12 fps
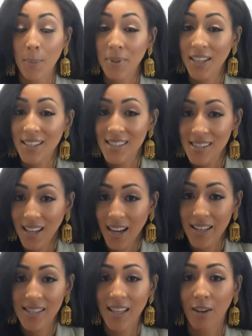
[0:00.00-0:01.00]
Be
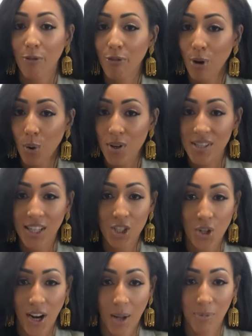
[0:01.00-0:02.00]
concise and focus in
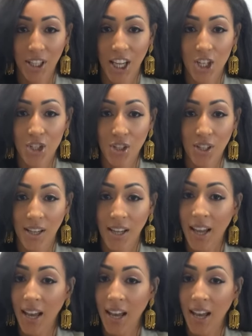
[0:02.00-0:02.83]
your application